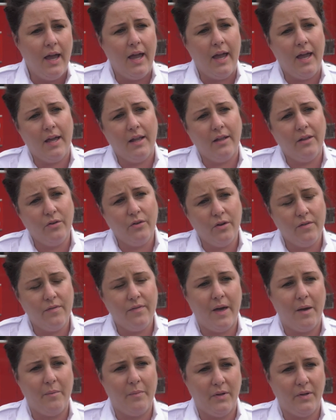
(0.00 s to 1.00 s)
and learn if
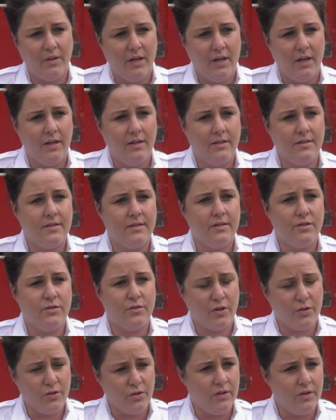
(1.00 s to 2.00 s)
that building's
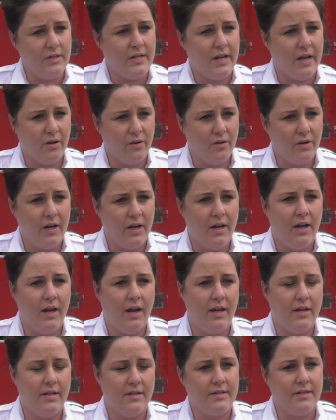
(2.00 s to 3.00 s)
structural integrity
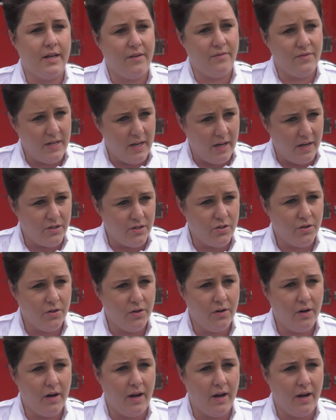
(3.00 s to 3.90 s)
is safe to enter,